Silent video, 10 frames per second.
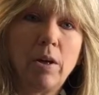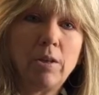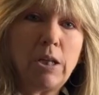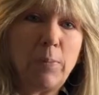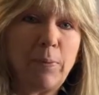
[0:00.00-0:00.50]

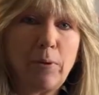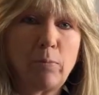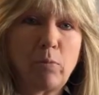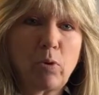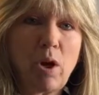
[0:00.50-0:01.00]
keeping them
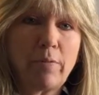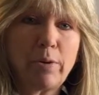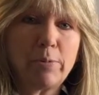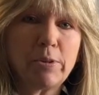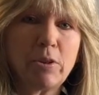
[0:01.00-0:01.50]
in recovery
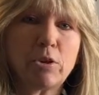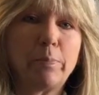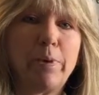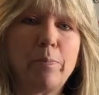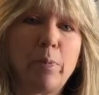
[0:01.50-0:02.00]
position,
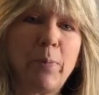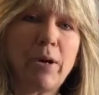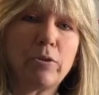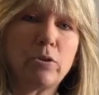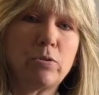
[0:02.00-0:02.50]
being
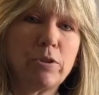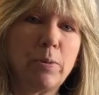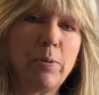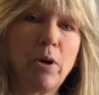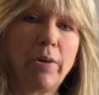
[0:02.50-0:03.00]
prepared to do
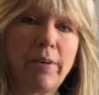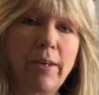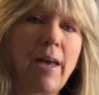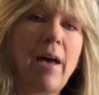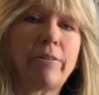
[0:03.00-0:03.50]
CPR, than
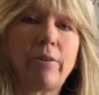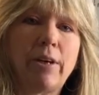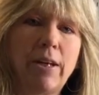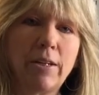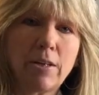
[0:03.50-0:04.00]
gathering
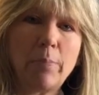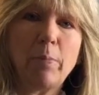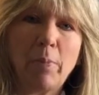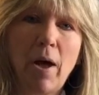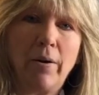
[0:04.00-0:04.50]
any type
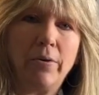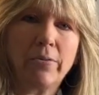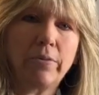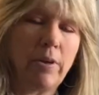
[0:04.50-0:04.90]
of bottles.